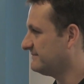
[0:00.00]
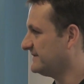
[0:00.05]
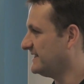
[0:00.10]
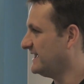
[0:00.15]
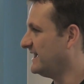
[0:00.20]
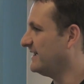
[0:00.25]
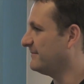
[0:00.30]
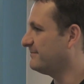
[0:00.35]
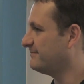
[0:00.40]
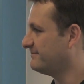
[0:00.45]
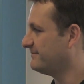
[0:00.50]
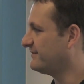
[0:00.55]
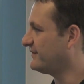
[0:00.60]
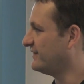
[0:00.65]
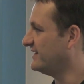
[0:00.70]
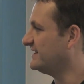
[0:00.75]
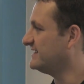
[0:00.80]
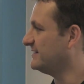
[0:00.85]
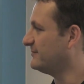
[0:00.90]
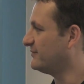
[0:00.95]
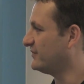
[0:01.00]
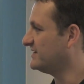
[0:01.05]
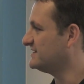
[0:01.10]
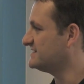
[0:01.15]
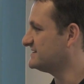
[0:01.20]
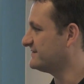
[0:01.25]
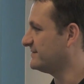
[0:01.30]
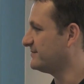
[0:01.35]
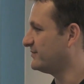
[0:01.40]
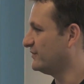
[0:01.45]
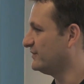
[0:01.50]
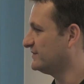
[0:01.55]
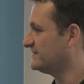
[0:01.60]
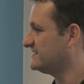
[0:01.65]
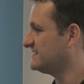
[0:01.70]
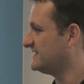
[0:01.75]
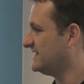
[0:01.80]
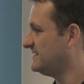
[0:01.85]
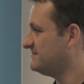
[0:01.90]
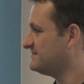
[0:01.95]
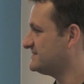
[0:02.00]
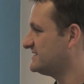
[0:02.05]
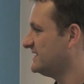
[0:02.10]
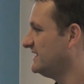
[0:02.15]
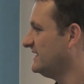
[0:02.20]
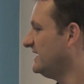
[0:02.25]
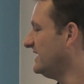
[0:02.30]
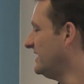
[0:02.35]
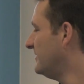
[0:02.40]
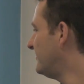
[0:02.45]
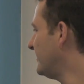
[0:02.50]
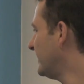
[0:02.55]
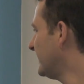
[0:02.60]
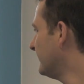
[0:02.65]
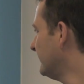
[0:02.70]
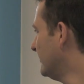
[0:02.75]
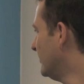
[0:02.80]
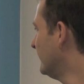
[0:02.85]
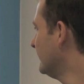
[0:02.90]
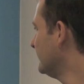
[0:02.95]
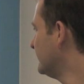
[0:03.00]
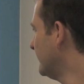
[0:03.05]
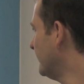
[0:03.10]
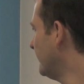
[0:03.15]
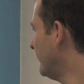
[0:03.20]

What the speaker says: 3D printers for prototypes, and bring it more into a